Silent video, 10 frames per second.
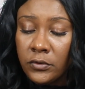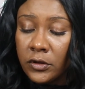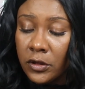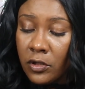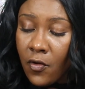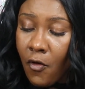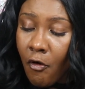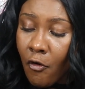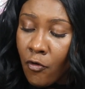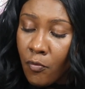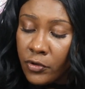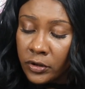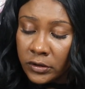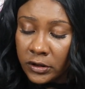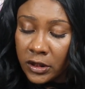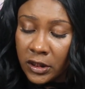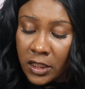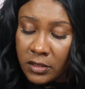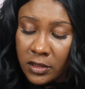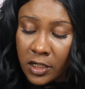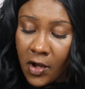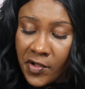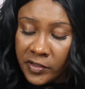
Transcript: good old home cooked Sunday dinner.